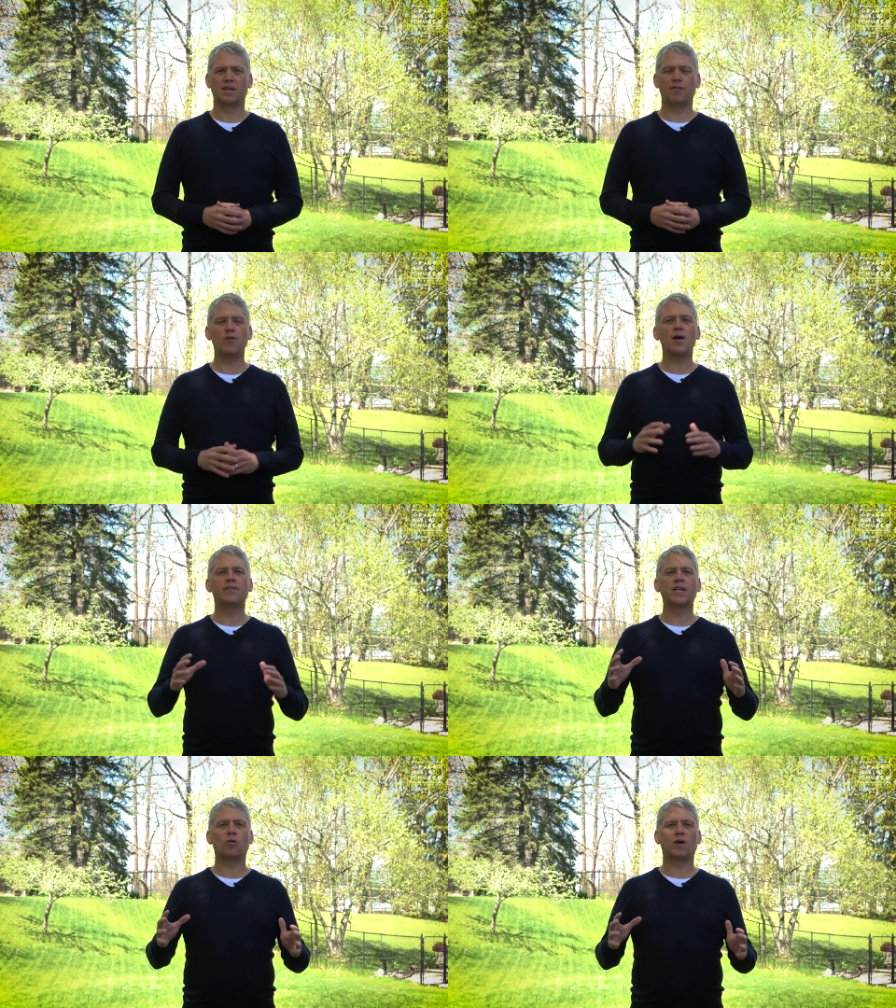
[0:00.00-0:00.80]
If you have
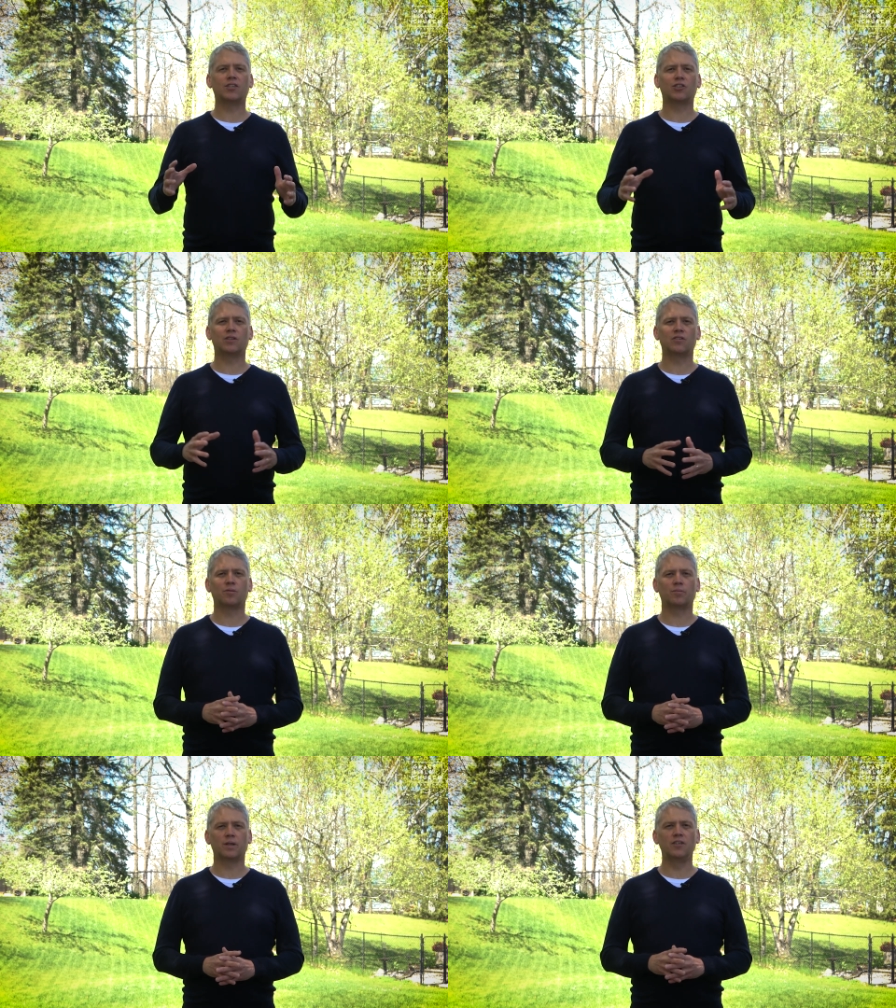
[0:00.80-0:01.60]
any questions,
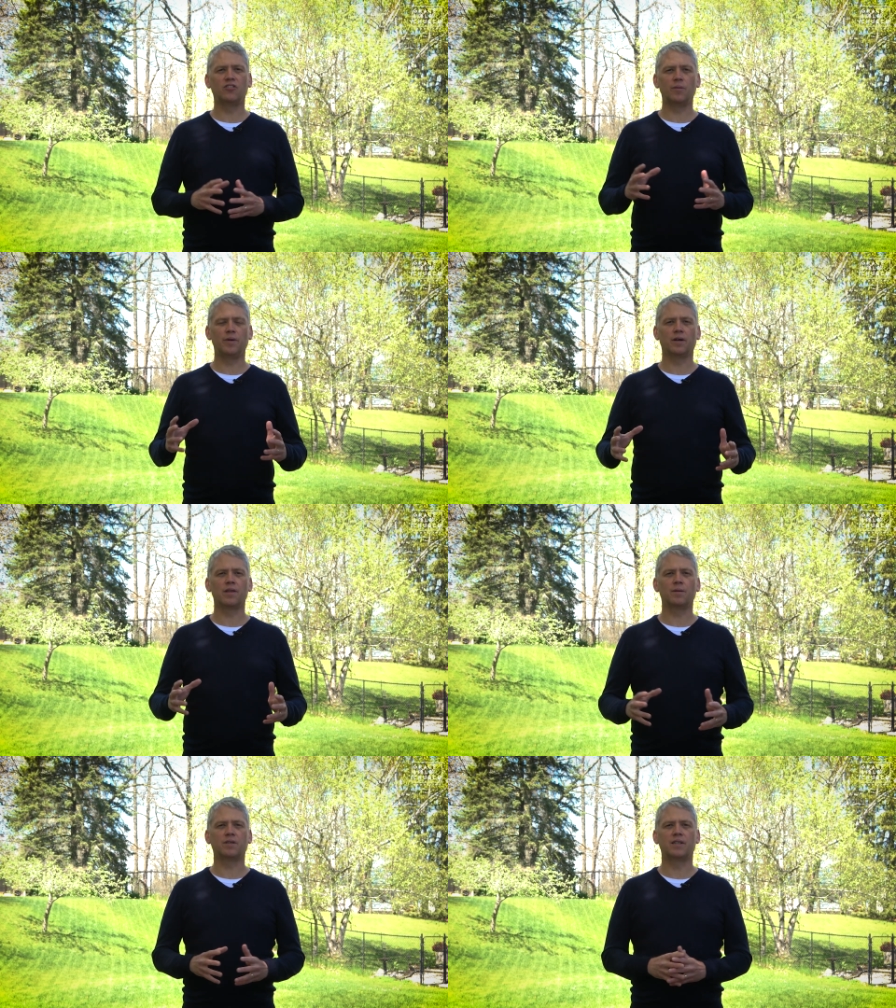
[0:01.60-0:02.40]
please email
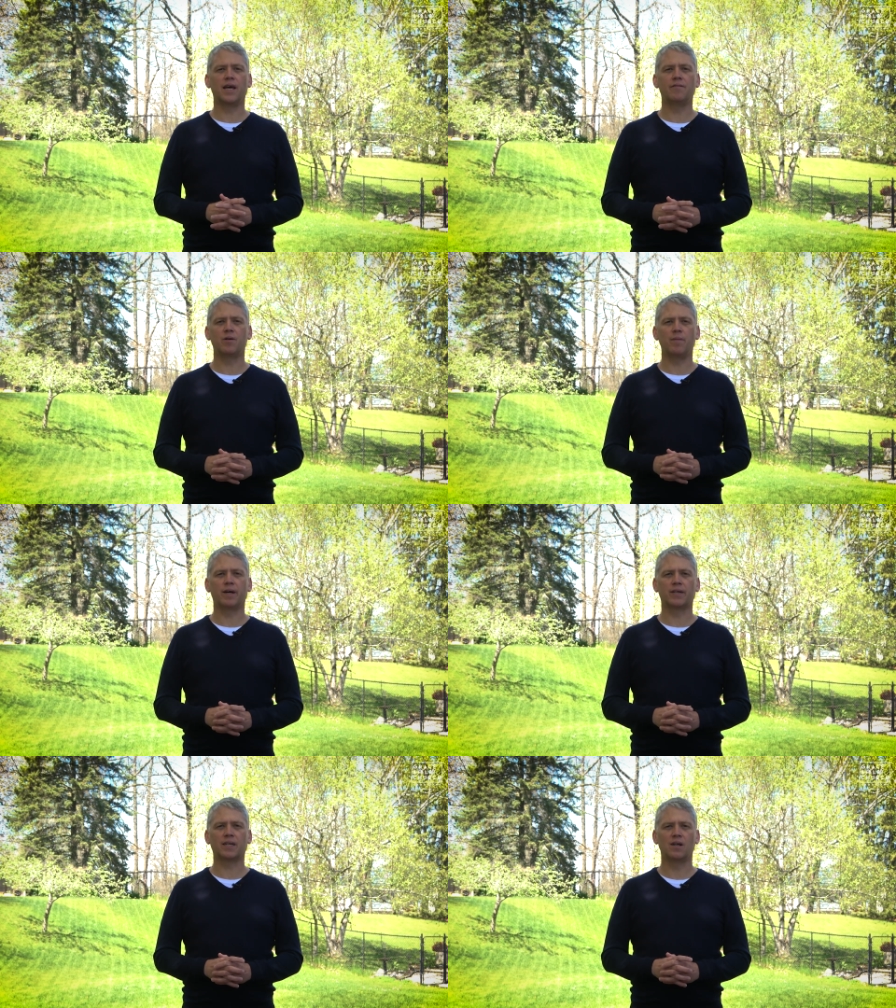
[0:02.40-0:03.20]
them to David
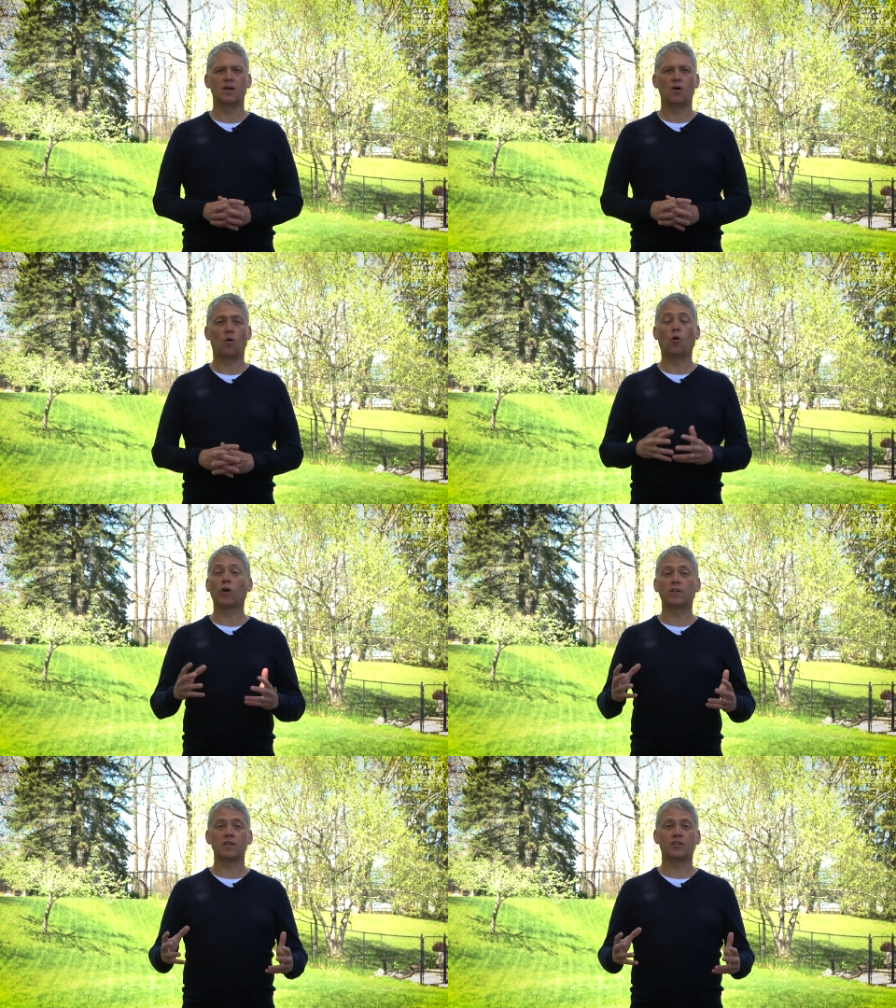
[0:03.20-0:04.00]
Merrick
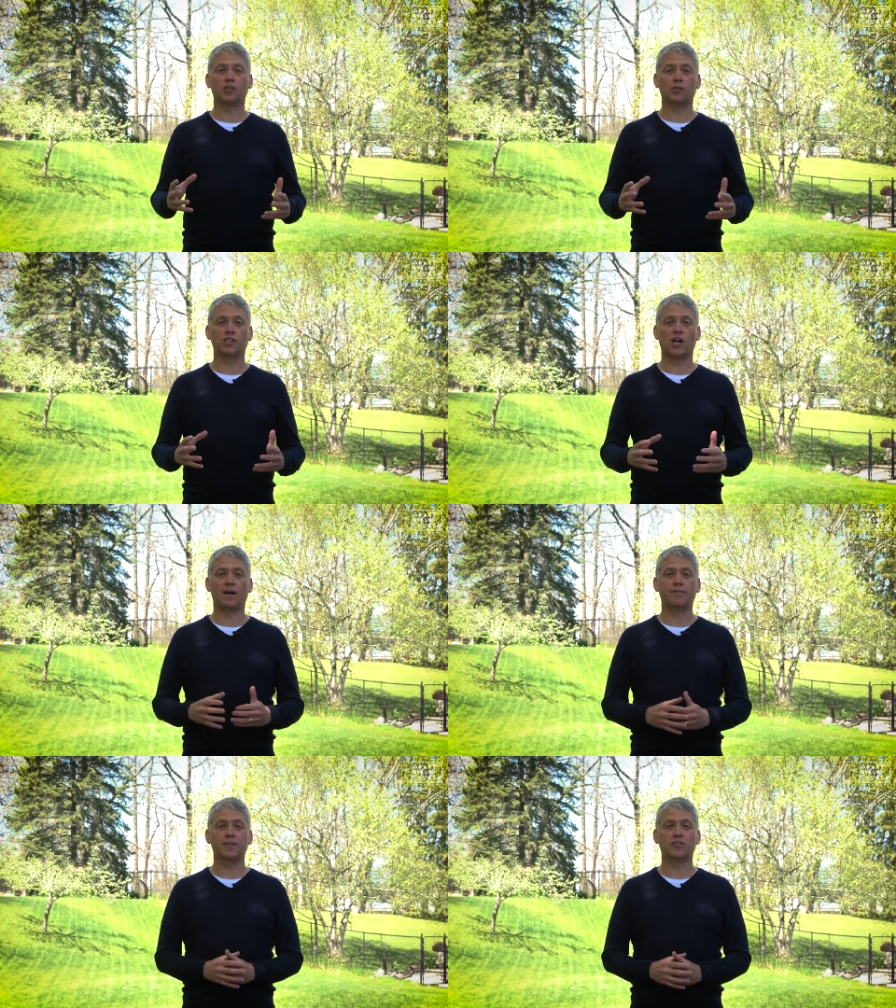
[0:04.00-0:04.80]
or to the church
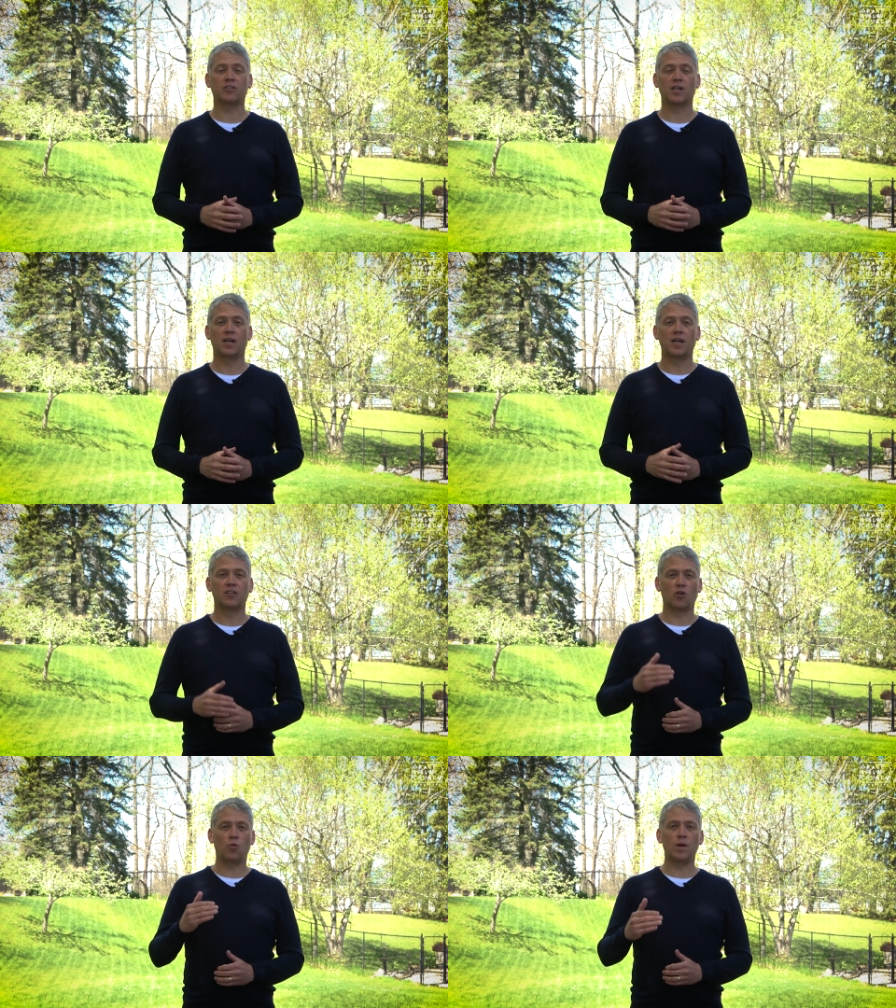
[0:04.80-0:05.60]
office
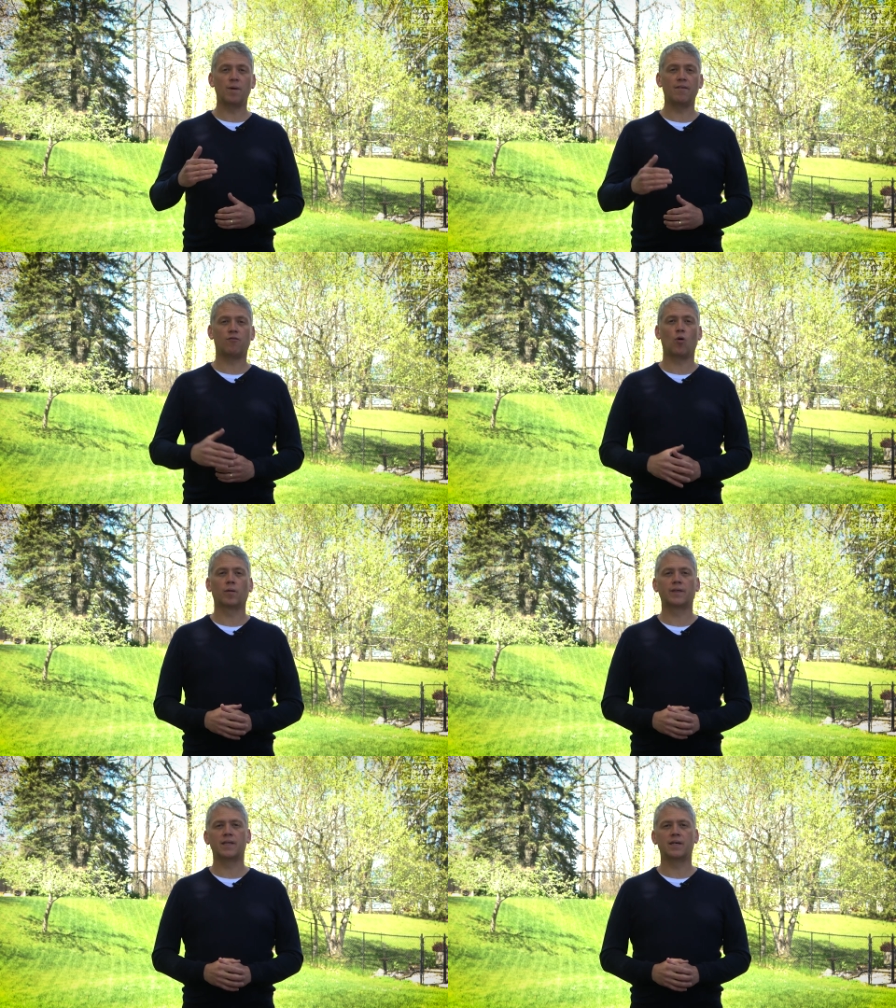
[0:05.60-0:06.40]
so we may
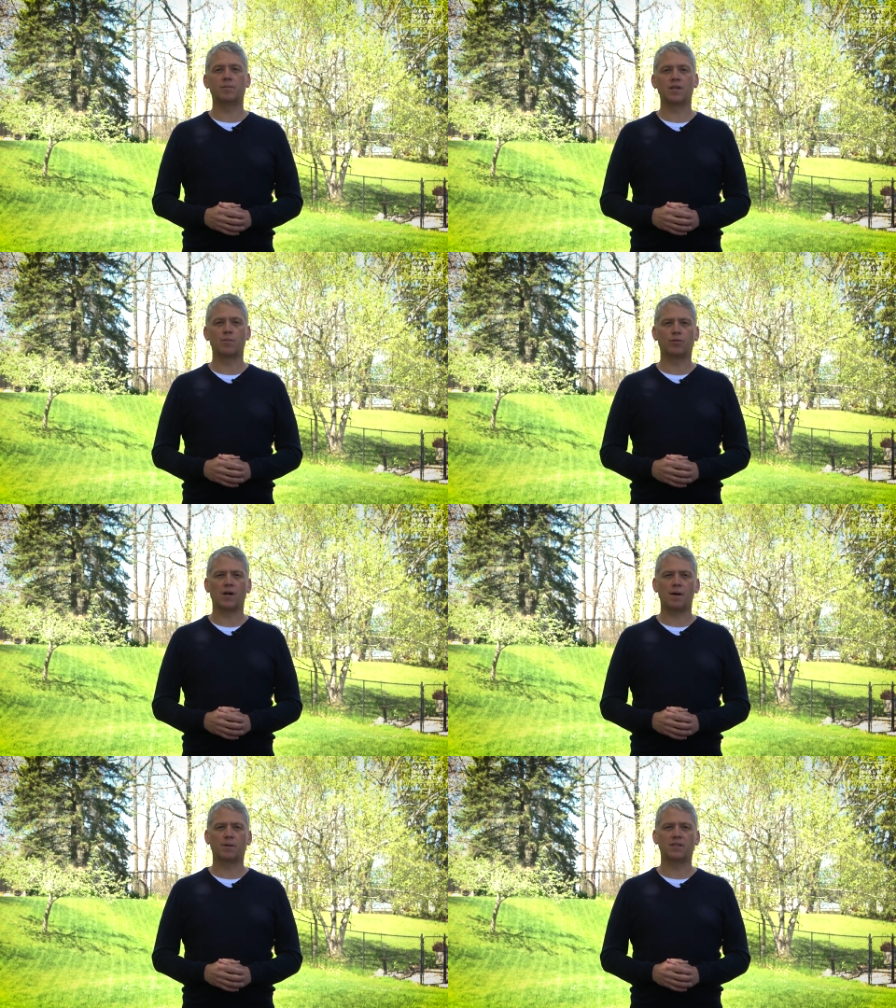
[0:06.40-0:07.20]
forward them to the
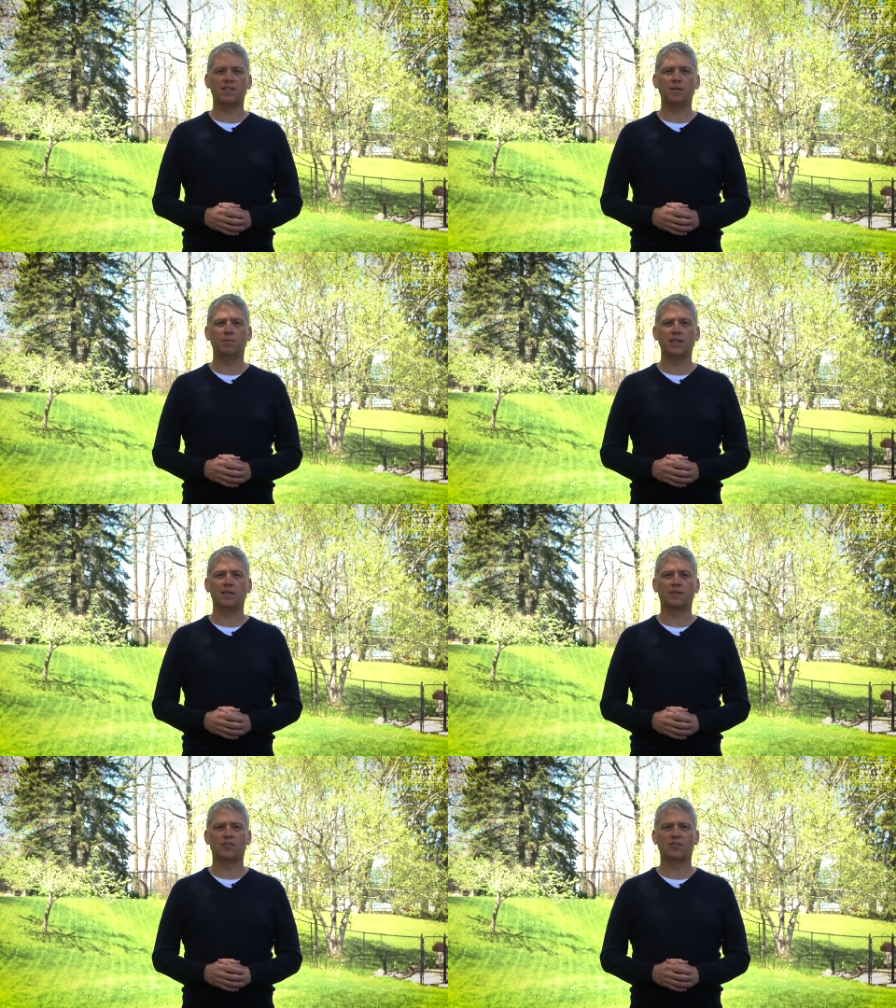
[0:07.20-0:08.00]
proper team
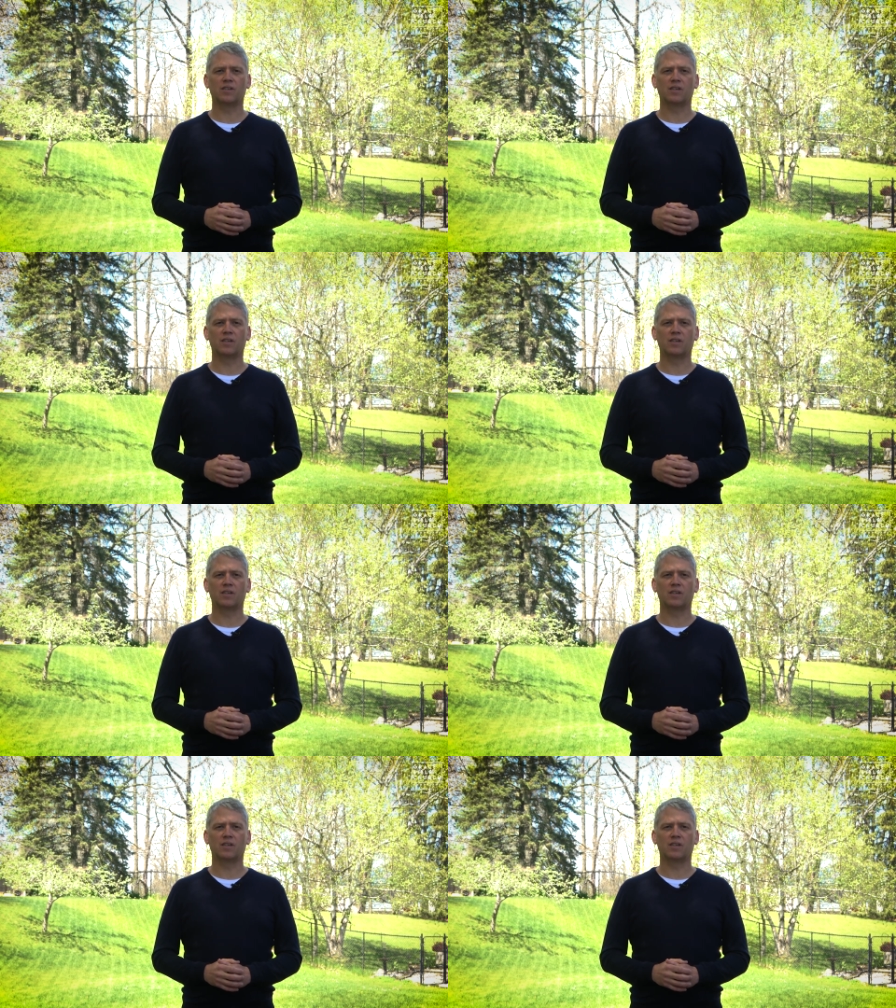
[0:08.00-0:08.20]
leaders.